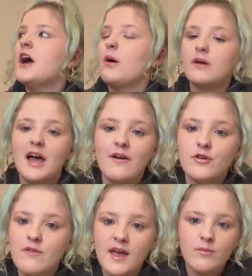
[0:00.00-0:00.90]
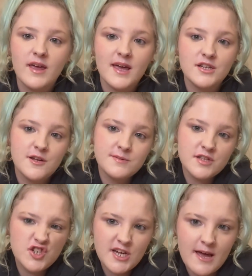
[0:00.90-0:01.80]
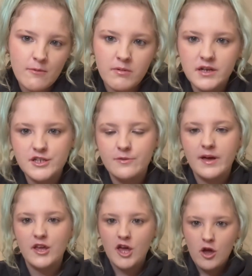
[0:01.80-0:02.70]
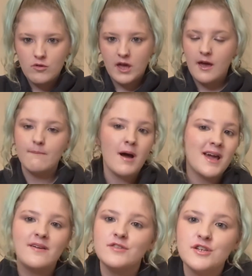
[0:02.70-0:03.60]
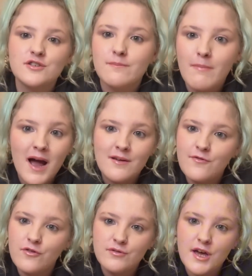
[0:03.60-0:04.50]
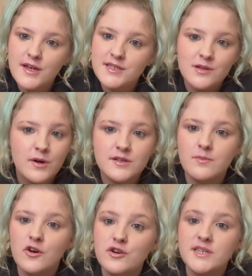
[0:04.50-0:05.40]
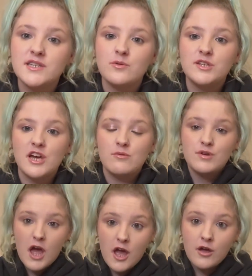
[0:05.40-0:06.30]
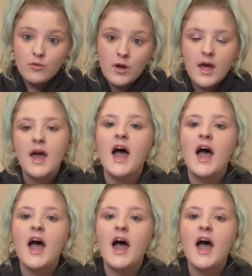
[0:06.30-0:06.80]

I'm going to have a great week in terms of the gym. I'm going to do a bit of yoga, might even do some mindfulness. The world's my oyster, we don't know.